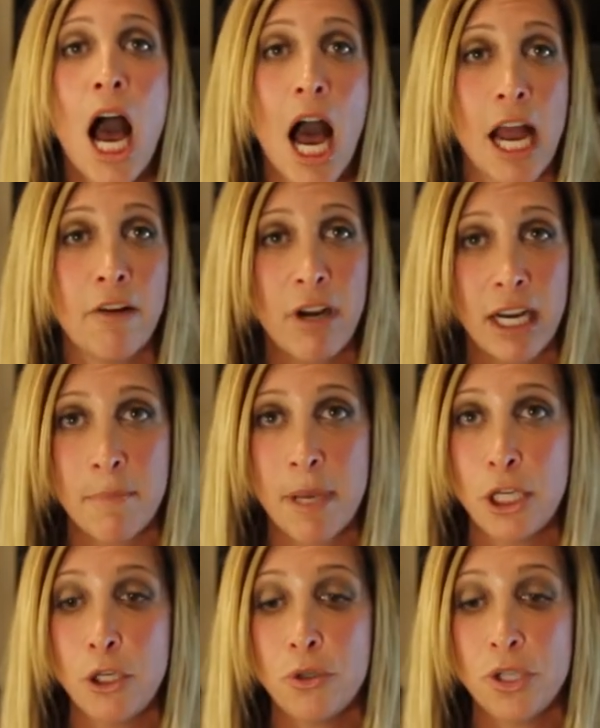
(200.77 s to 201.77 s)
I
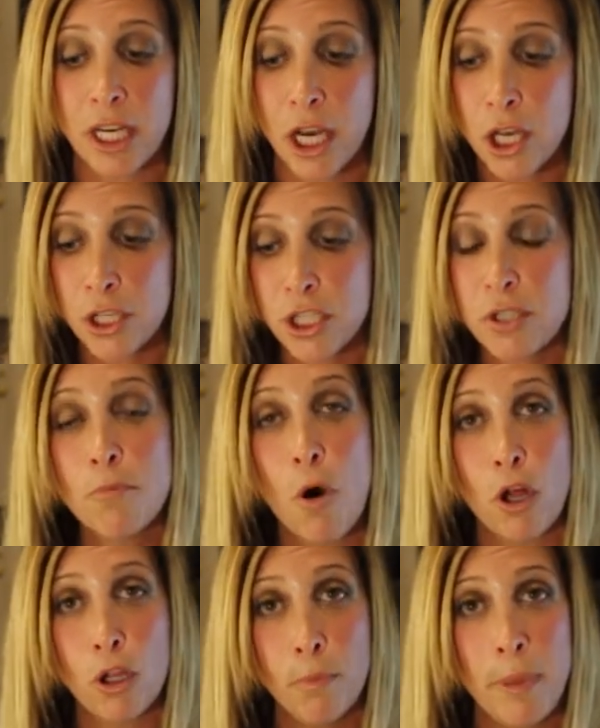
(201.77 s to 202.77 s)
recommend using
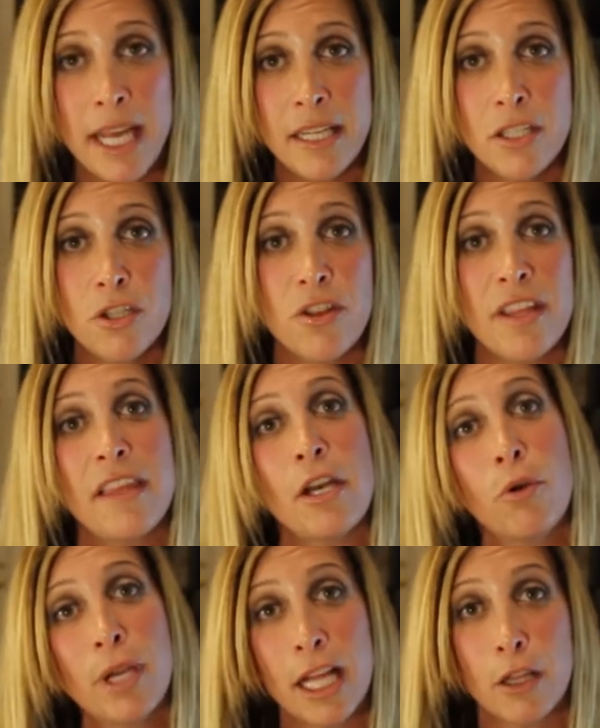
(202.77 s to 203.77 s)
smaller bins so that they
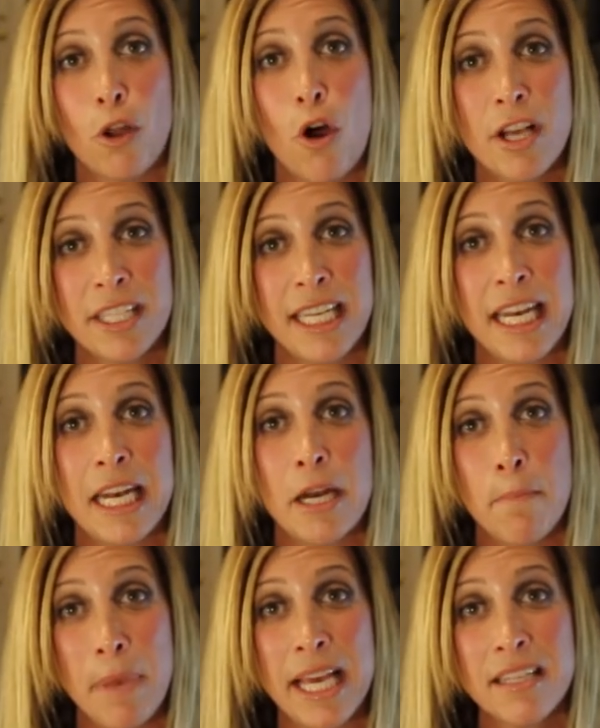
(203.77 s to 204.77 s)
don't get lost in an
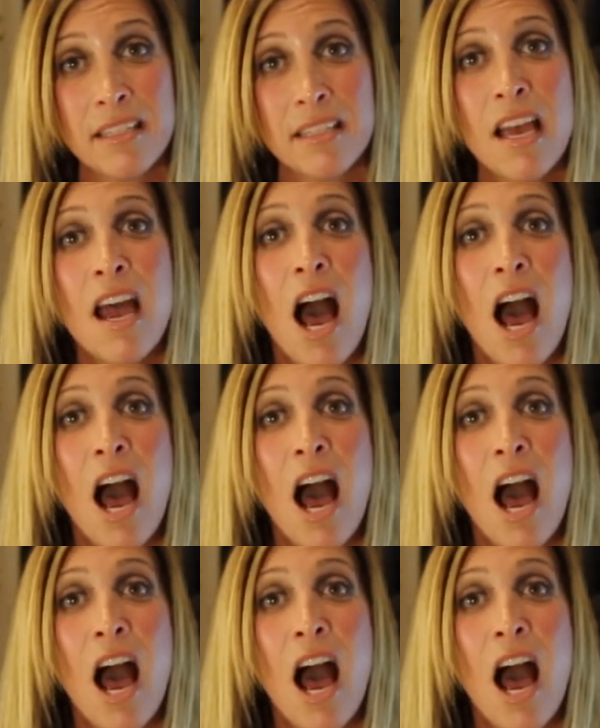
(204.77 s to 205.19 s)
abyss.